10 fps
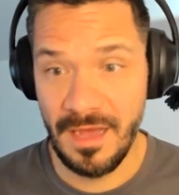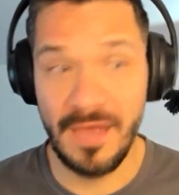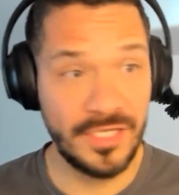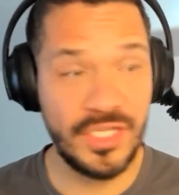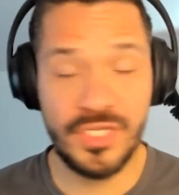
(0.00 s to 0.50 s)

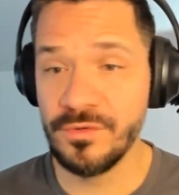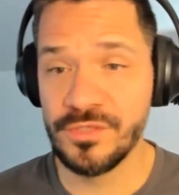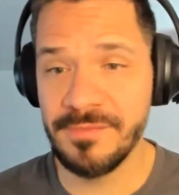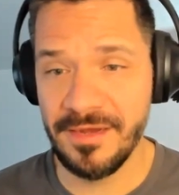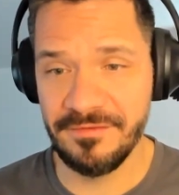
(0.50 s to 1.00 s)
A
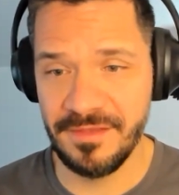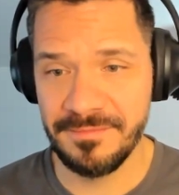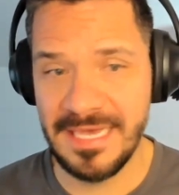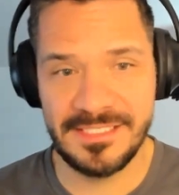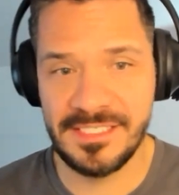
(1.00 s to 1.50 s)
huge amount of
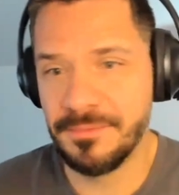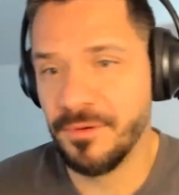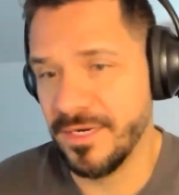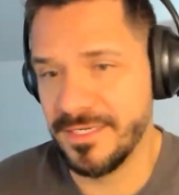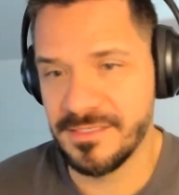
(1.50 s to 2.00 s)
them. That's the
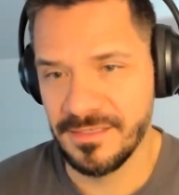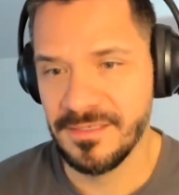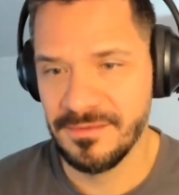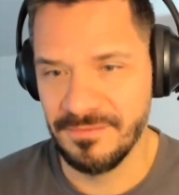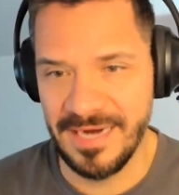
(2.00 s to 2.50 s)
point,
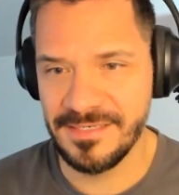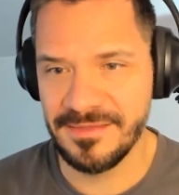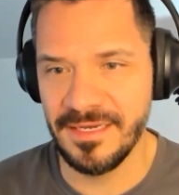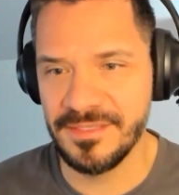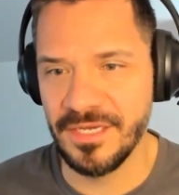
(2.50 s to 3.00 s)
right?
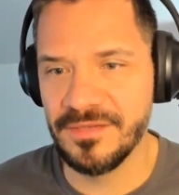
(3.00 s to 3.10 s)
Oh,